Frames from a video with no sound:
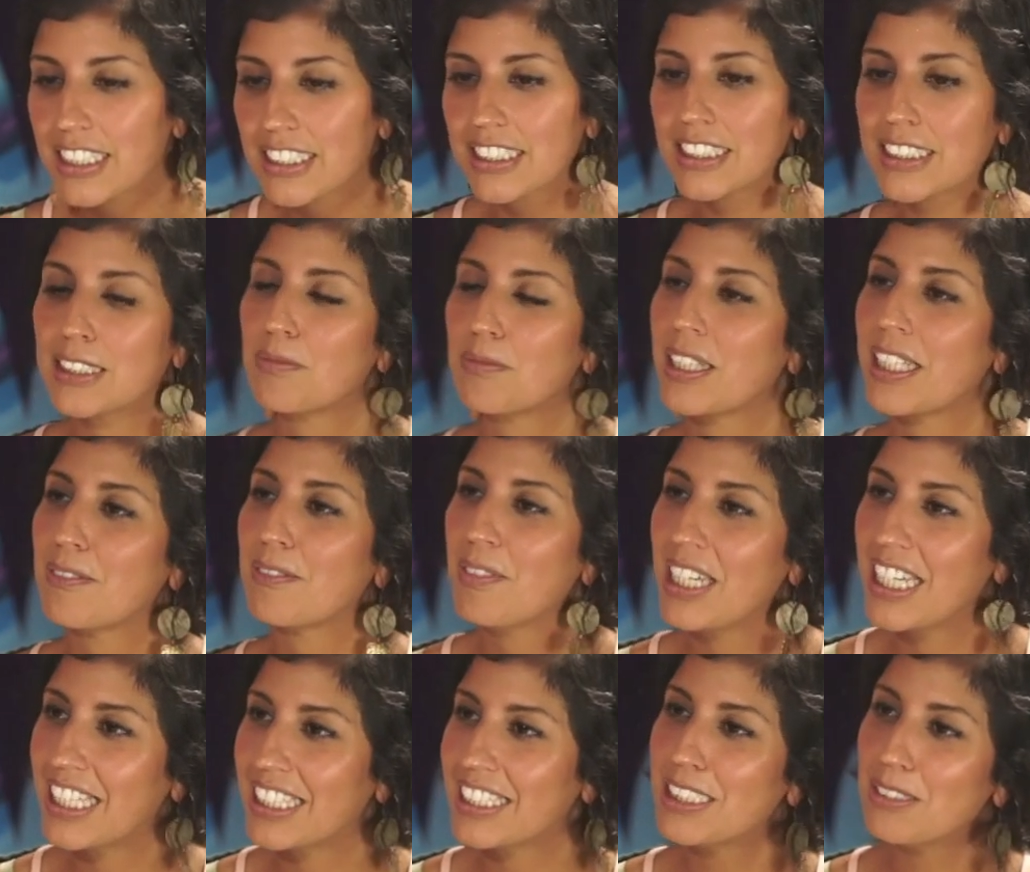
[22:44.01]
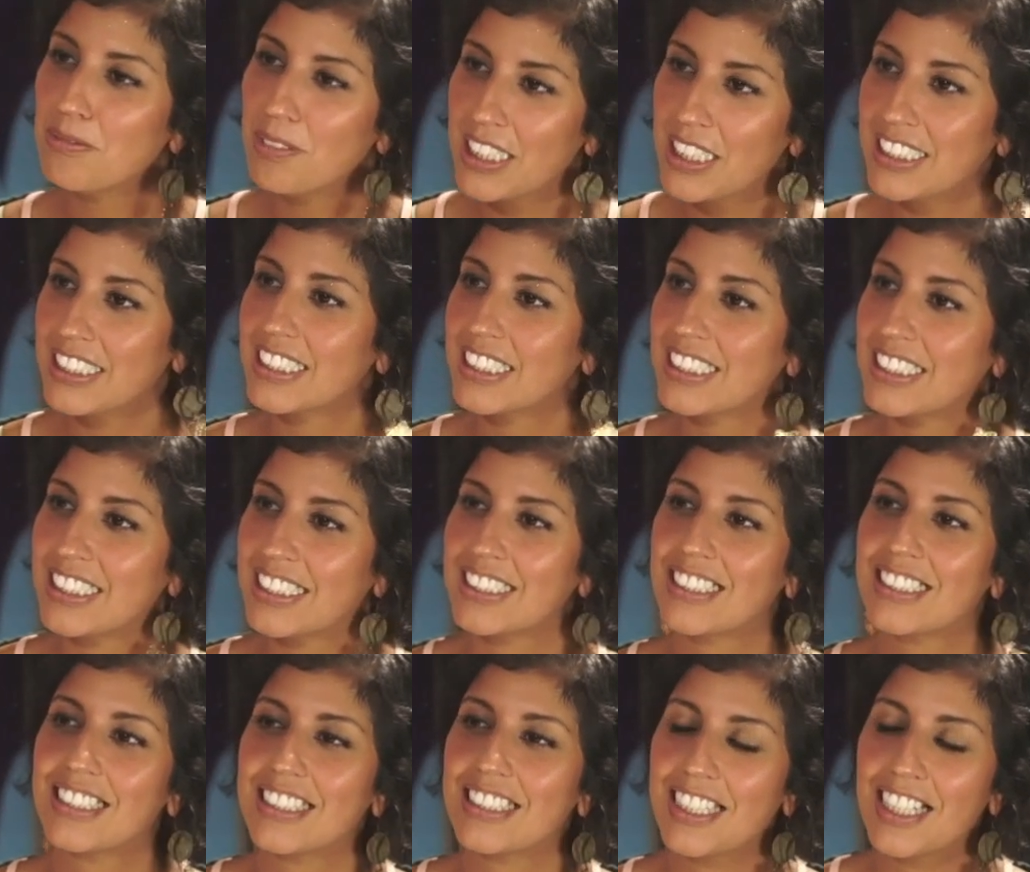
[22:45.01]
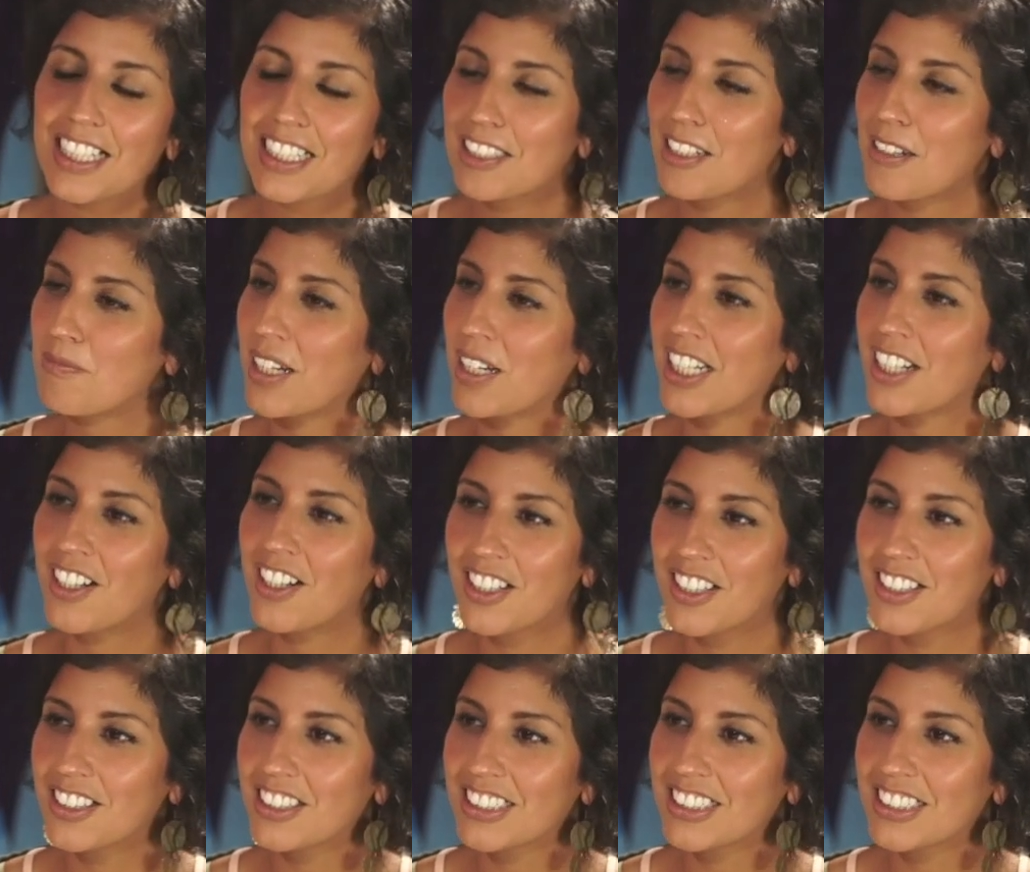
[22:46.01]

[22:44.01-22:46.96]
because I'm like, man, this place is tugging on my heart,